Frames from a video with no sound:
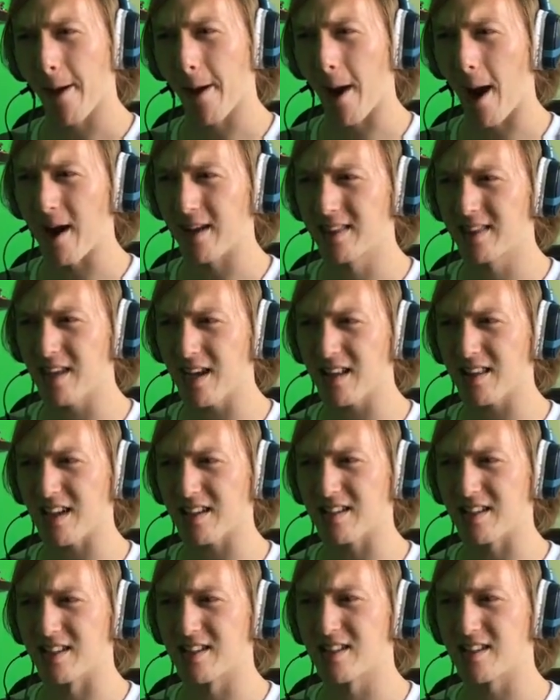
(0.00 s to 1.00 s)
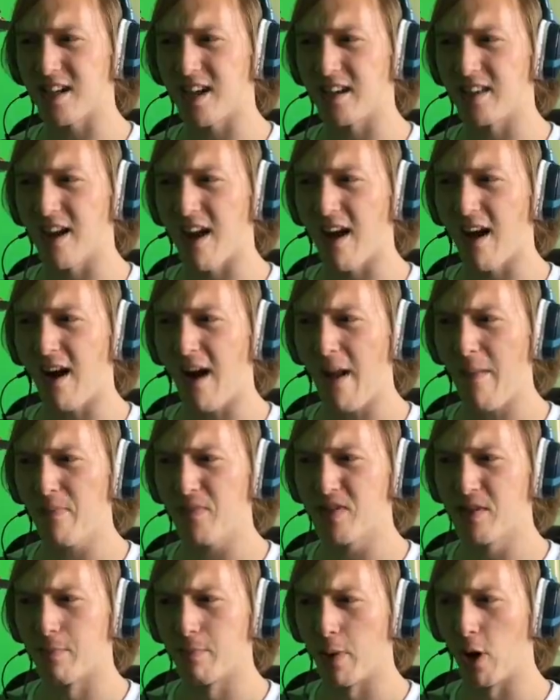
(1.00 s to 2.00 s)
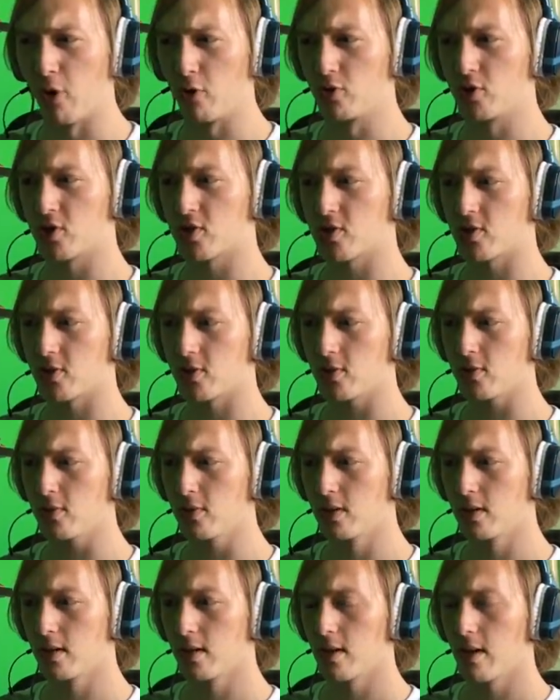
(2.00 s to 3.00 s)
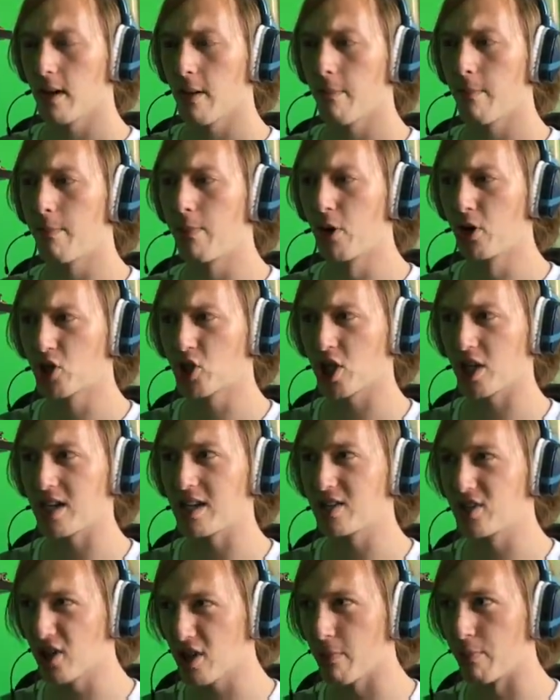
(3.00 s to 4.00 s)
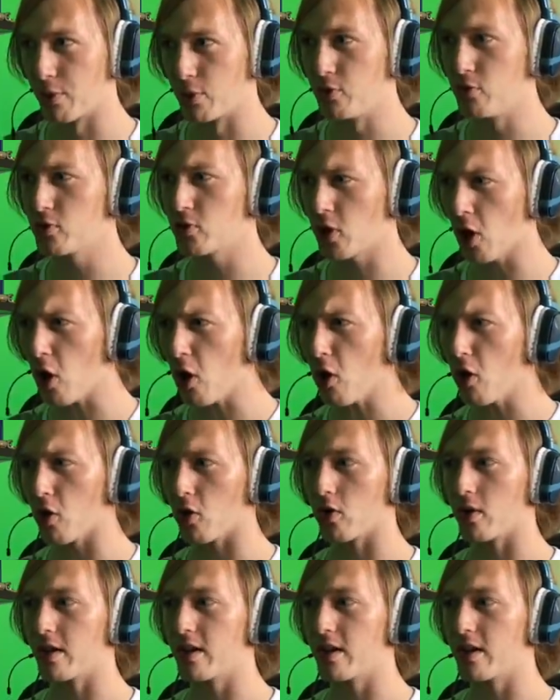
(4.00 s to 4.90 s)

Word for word: I think that's a sign that I'm supposed to push it into the blue goal.